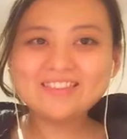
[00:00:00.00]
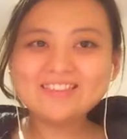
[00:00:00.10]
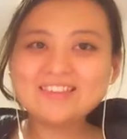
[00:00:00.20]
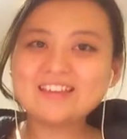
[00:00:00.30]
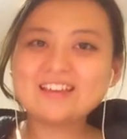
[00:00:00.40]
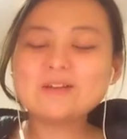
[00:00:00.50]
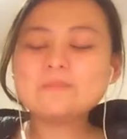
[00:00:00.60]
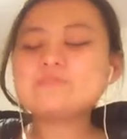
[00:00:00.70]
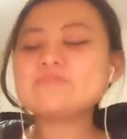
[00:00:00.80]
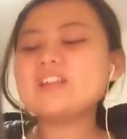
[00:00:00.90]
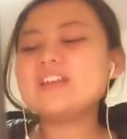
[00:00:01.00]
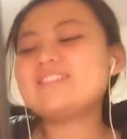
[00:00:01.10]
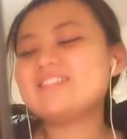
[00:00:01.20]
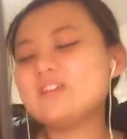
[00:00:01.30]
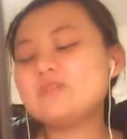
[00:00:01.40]
Yeah,
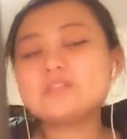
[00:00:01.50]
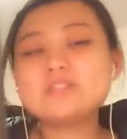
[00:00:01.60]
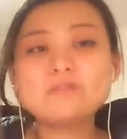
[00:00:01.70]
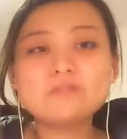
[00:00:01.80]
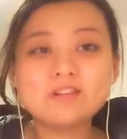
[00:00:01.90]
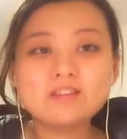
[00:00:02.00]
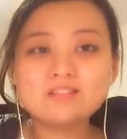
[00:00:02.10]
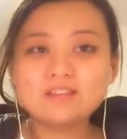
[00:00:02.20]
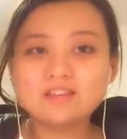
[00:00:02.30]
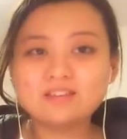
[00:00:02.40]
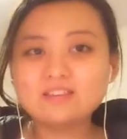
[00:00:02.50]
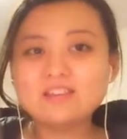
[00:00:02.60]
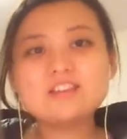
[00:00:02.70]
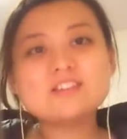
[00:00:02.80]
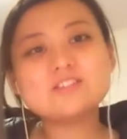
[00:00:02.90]
and there was a funny thing.
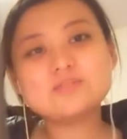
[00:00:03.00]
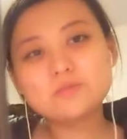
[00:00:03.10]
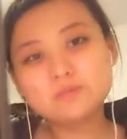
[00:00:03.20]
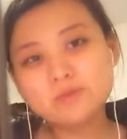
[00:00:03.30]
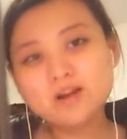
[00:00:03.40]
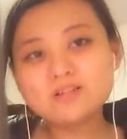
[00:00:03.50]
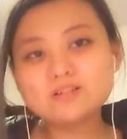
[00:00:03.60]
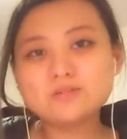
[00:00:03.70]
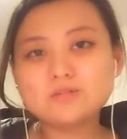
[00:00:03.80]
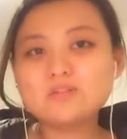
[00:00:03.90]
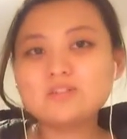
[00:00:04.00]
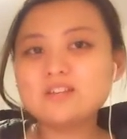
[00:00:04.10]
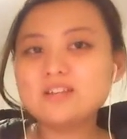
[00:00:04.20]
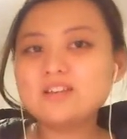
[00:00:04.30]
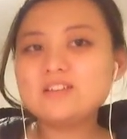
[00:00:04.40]
Just to remind you,
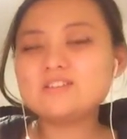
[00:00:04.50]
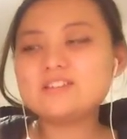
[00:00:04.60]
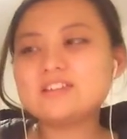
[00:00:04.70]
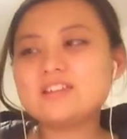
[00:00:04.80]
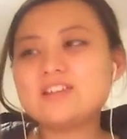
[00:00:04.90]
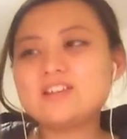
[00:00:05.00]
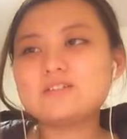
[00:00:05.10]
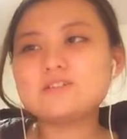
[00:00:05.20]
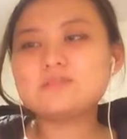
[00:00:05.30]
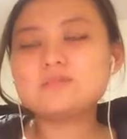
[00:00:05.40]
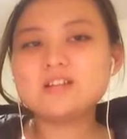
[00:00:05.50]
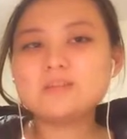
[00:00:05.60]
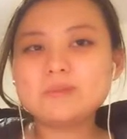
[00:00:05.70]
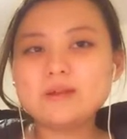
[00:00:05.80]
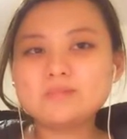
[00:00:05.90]
you didn't go to
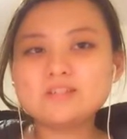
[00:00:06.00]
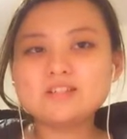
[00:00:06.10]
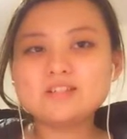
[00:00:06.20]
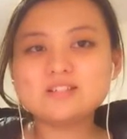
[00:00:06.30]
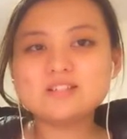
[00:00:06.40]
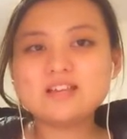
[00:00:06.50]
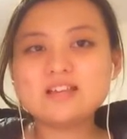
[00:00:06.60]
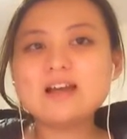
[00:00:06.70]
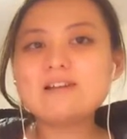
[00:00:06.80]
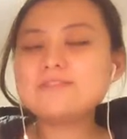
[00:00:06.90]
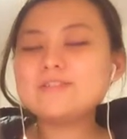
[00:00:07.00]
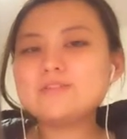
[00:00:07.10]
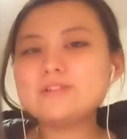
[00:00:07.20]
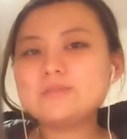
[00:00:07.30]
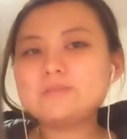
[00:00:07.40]
play badminton today. I felt
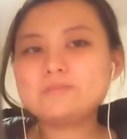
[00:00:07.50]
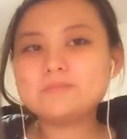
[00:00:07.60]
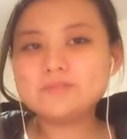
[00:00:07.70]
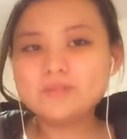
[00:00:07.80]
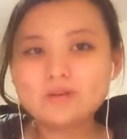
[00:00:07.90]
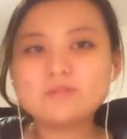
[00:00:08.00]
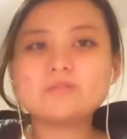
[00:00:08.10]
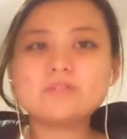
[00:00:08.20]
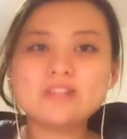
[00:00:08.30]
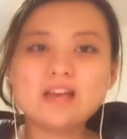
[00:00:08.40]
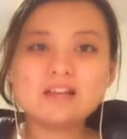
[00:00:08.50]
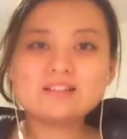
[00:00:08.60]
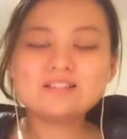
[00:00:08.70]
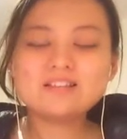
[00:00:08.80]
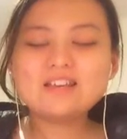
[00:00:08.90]
really sorry for
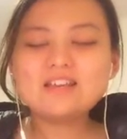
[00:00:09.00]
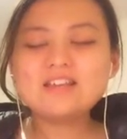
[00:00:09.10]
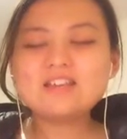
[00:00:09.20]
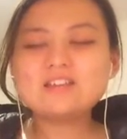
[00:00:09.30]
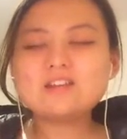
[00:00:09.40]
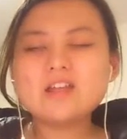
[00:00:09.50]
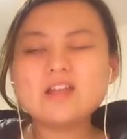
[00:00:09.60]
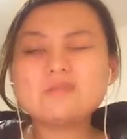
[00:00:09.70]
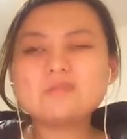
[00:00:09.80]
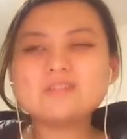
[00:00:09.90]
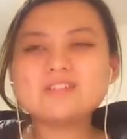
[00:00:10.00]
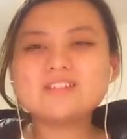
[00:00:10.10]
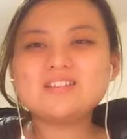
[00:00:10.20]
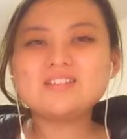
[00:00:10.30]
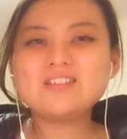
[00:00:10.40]
that, and
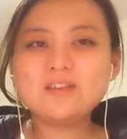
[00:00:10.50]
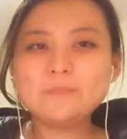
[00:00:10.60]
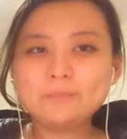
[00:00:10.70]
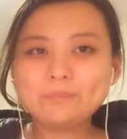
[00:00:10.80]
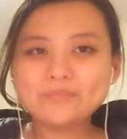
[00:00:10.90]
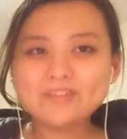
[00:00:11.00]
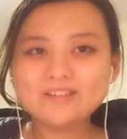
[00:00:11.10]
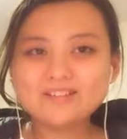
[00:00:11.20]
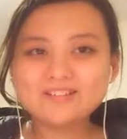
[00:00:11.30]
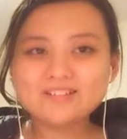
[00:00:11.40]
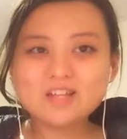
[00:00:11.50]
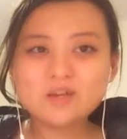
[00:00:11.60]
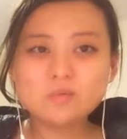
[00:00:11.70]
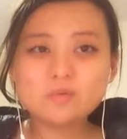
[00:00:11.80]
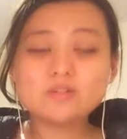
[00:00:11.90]
everybody
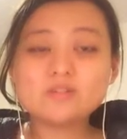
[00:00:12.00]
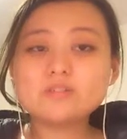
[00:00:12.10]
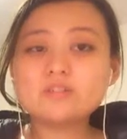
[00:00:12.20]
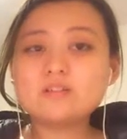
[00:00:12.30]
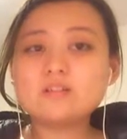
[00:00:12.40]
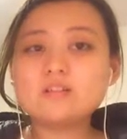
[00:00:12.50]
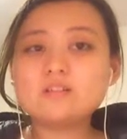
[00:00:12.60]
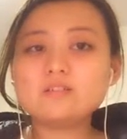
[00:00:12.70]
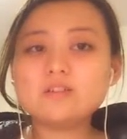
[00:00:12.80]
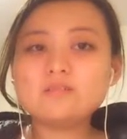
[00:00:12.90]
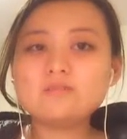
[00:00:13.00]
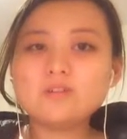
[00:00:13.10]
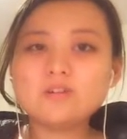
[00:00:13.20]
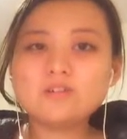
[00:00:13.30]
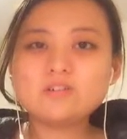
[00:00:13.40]
was looking
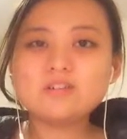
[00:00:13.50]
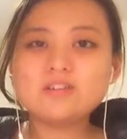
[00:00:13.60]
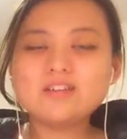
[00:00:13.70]
for you.